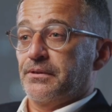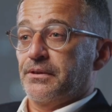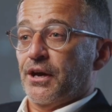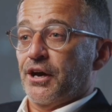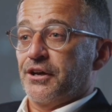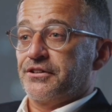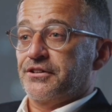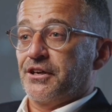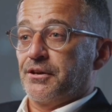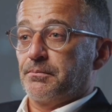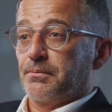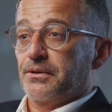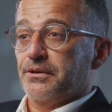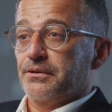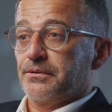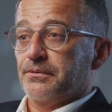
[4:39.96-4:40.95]

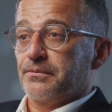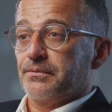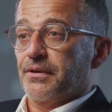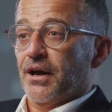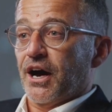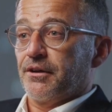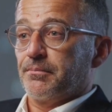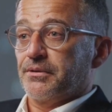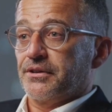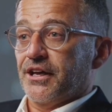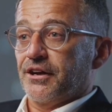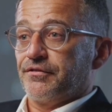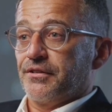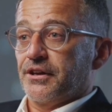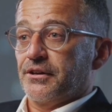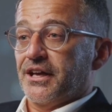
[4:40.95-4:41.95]
Awesome. I'm
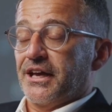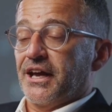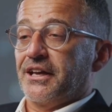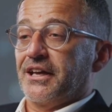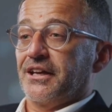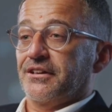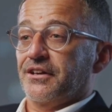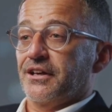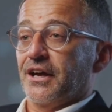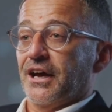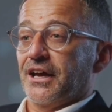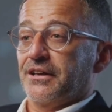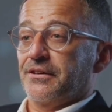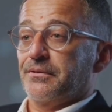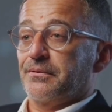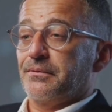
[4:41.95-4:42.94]
definitely getting it
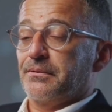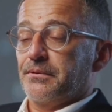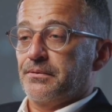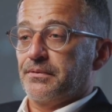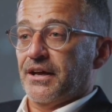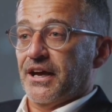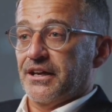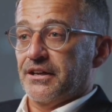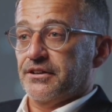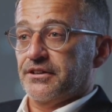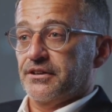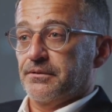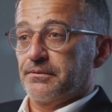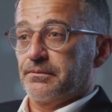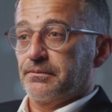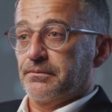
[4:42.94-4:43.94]
tonight. Thanks.